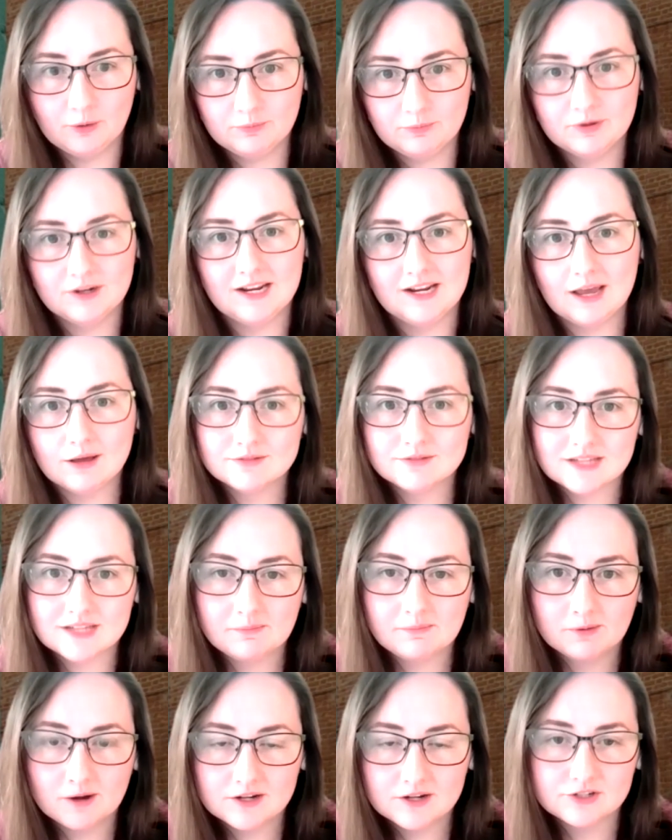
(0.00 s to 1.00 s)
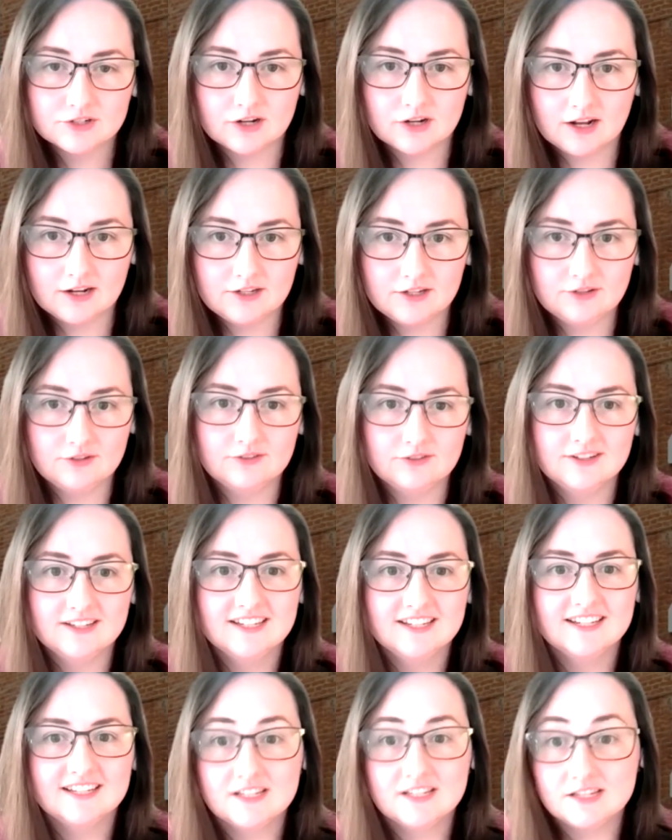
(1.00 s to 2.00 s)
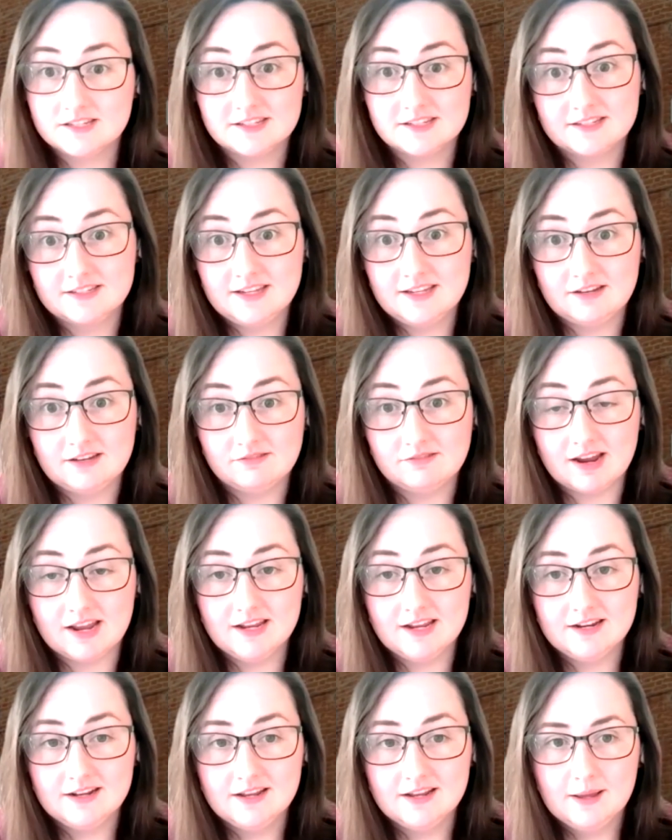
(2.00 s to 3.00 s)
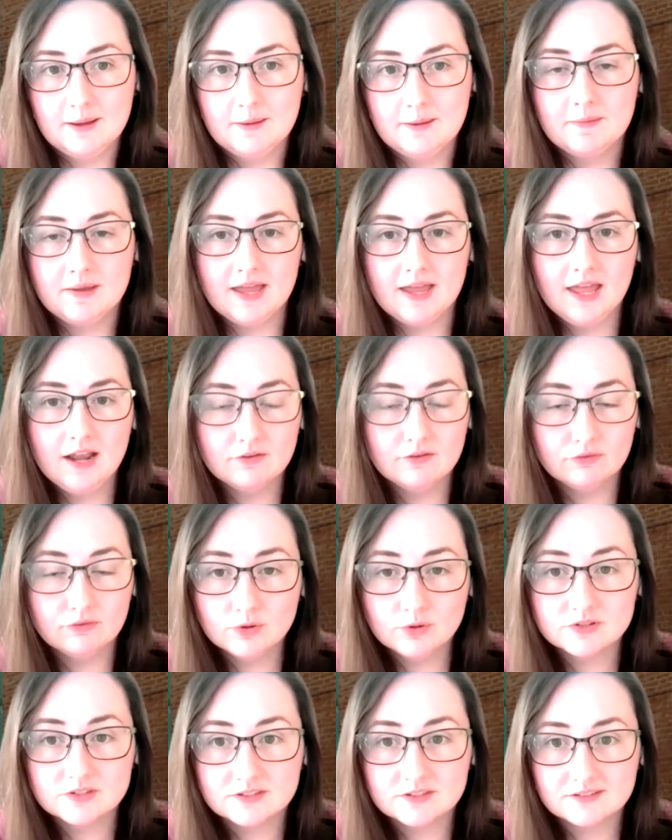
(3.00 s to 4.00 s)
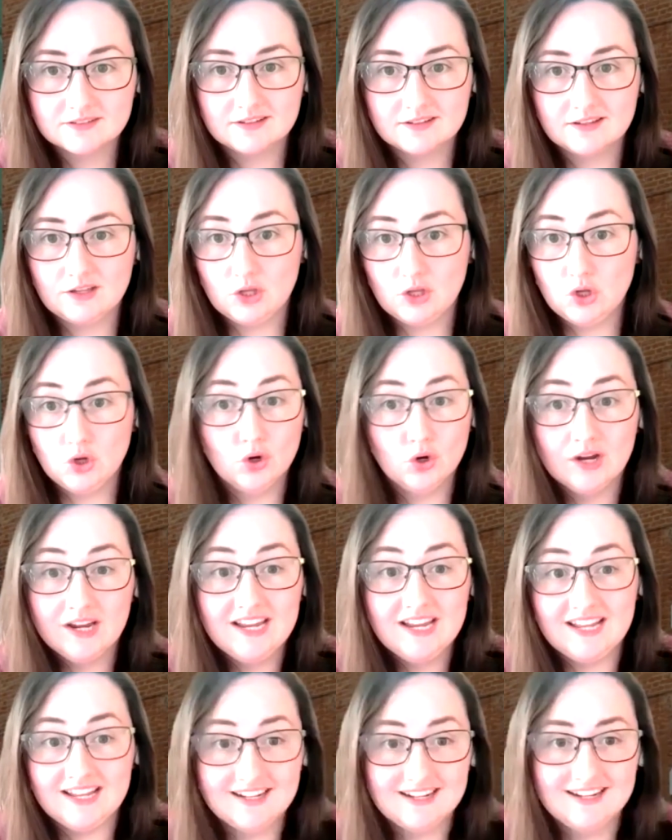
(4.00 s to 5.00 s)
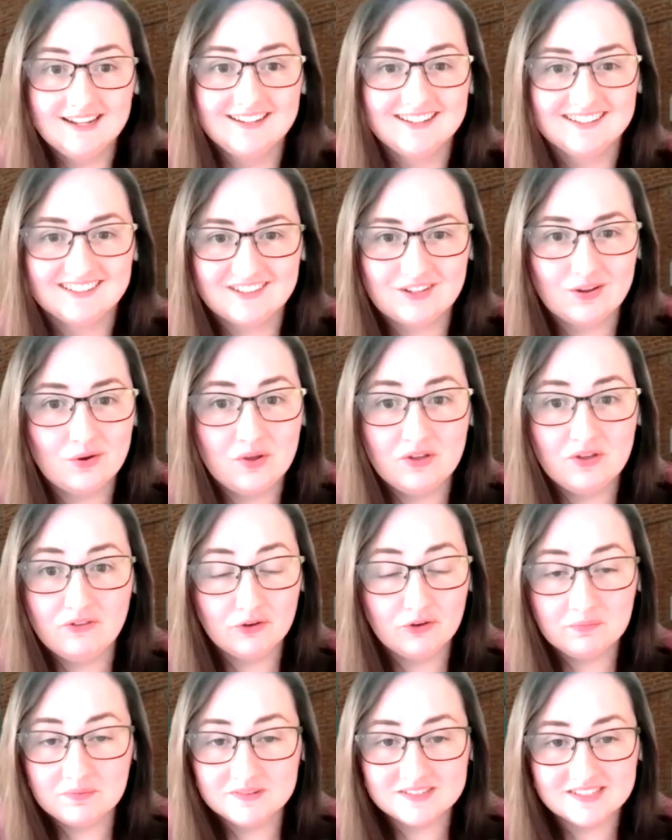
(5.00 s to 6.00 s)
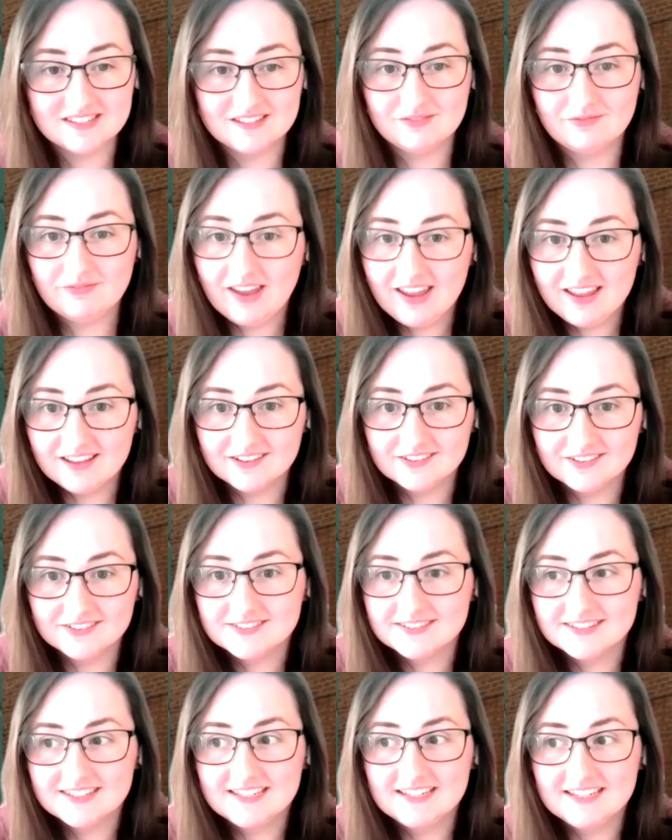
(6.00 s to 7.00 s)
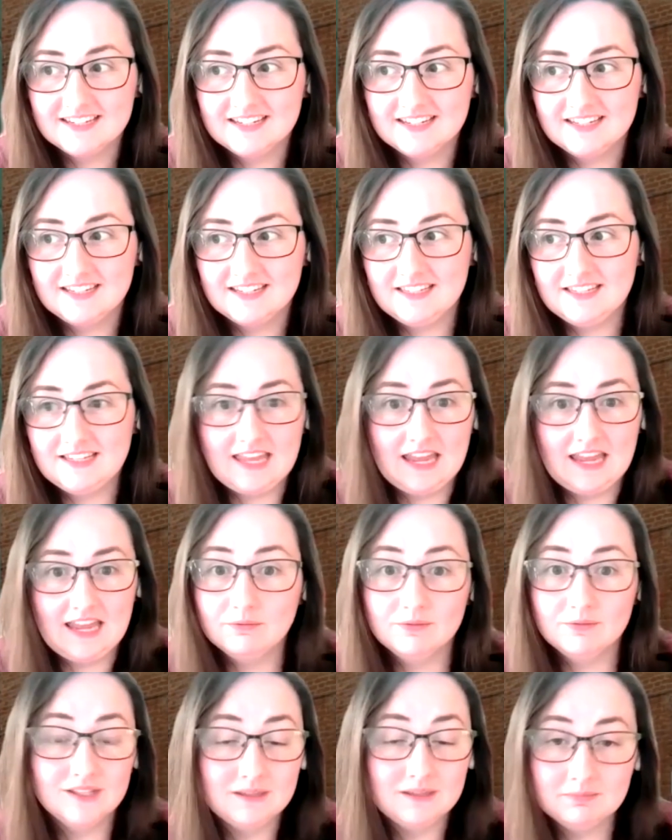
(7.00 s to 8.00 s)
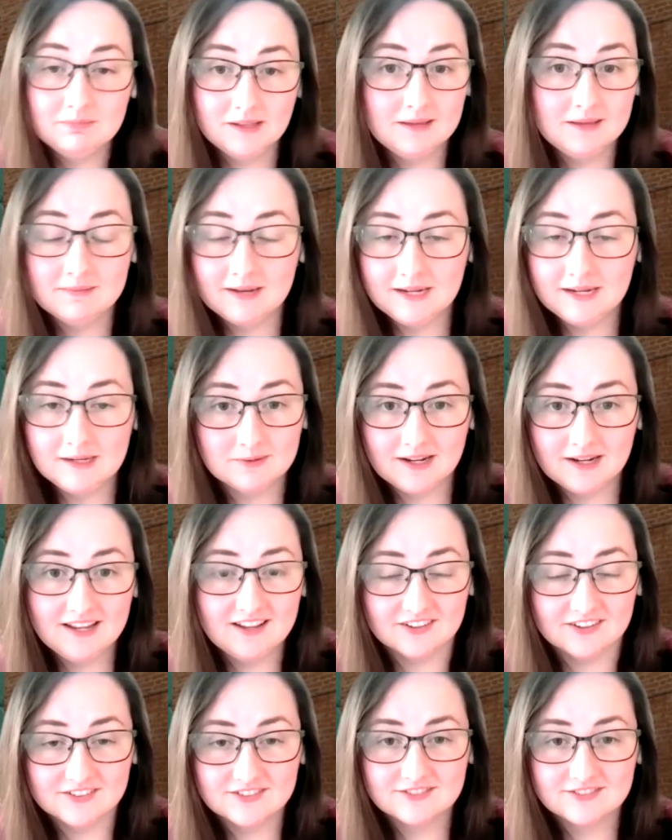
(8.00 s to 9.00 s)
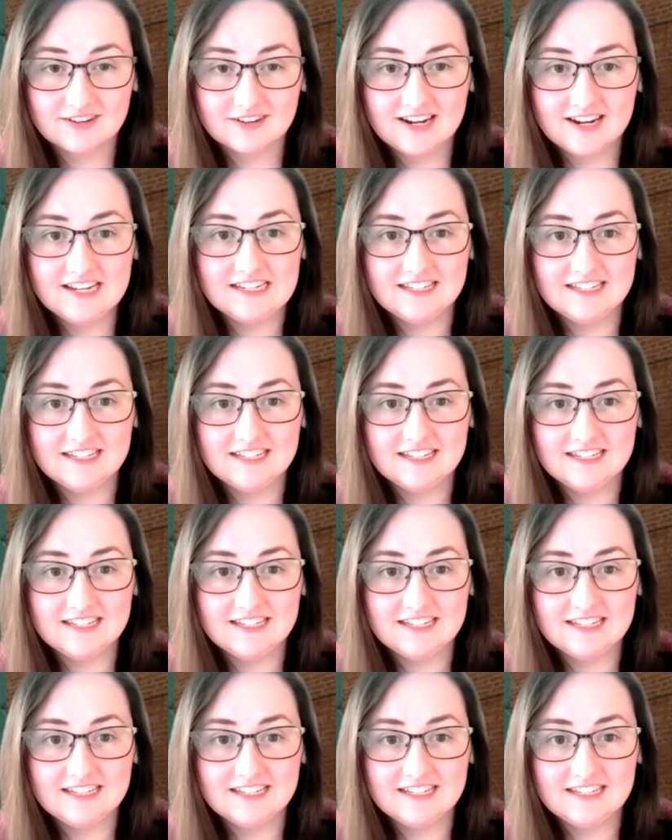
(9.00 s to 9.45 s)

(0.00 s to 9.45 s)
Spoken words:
putting outside pressure on you to succeed, right? And of course, you're it. So if your business fails, you can't really blame anyone else, right?